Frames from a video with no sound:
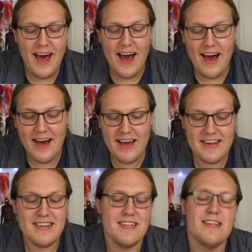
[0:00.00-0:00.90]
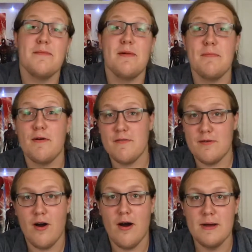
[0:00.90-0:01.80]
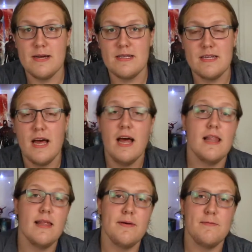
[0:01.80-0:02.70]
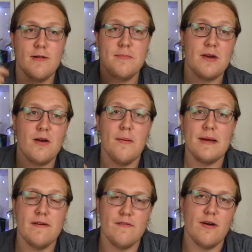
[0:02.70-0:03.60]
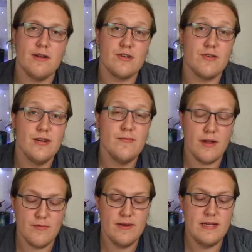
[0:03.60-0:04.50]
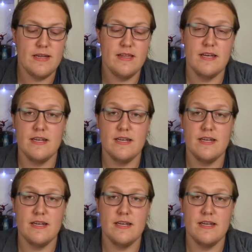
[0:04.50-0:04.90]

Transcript: And it's done by Marvel Comics. Let me pull up the comic cover on screen while I read the